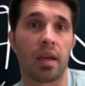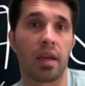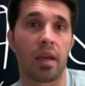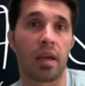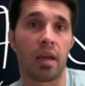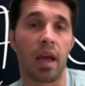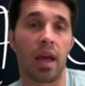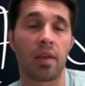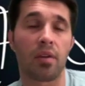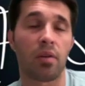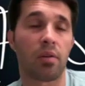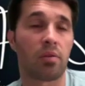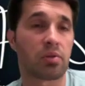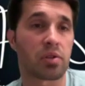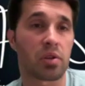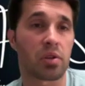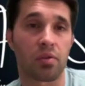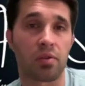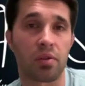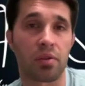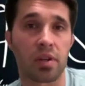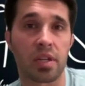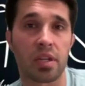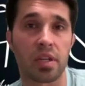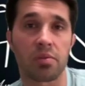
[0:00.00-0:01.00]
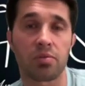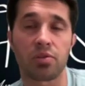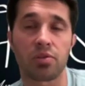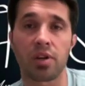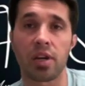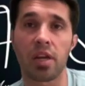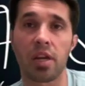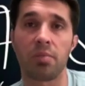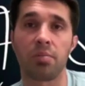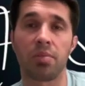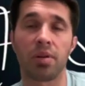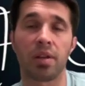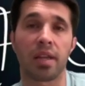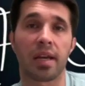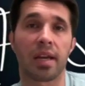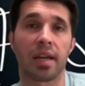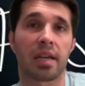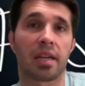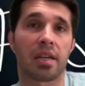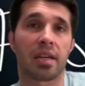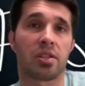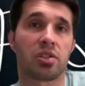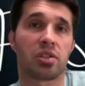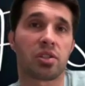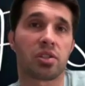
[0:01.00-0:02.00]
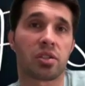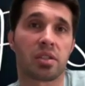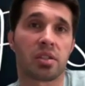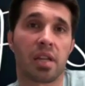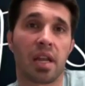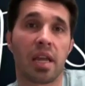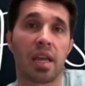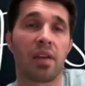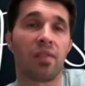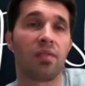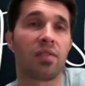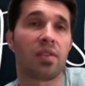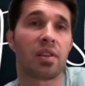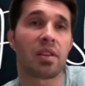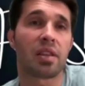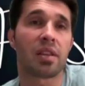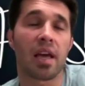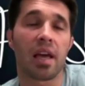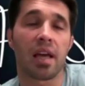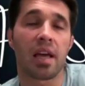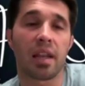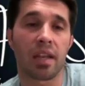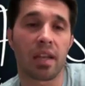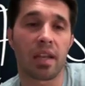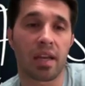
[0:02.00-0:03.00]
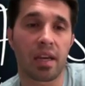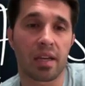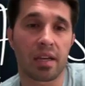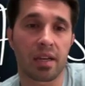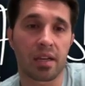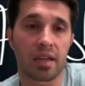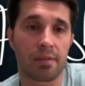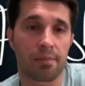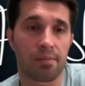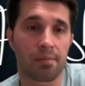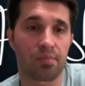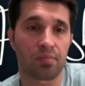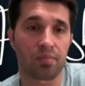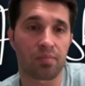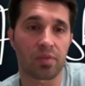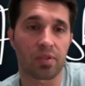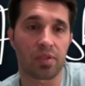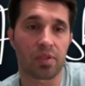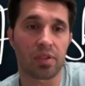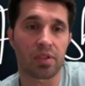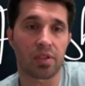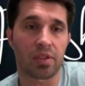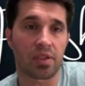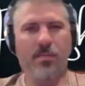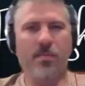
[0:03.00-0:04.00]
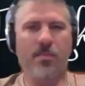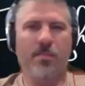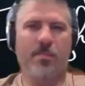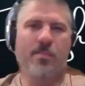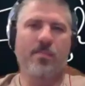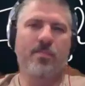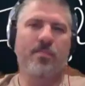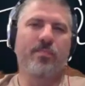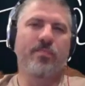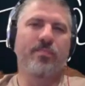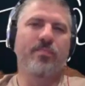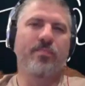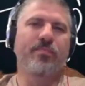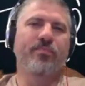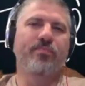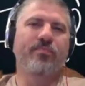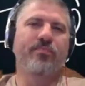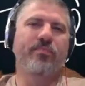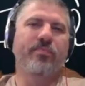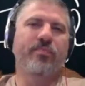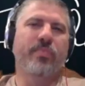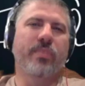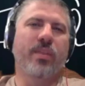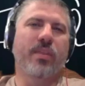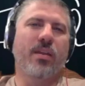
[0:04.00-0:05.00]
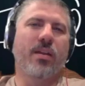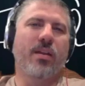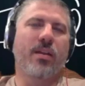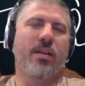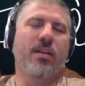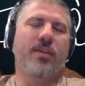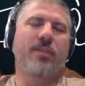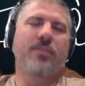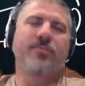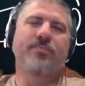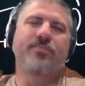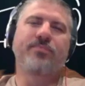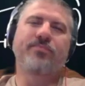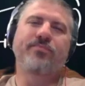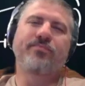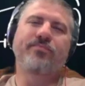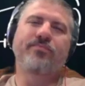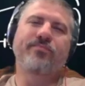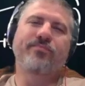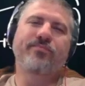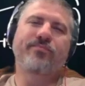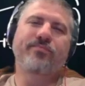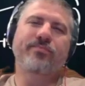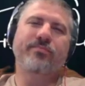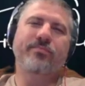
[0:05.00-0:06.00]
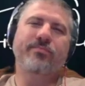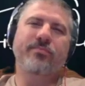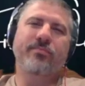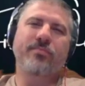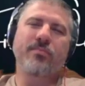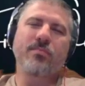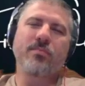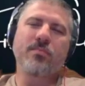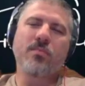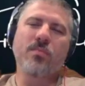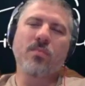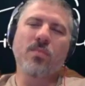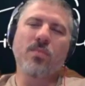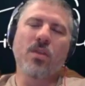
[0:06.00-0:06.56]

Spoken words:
I know it was a 3-team trade, but like it just even then, like Mike, you've been the one who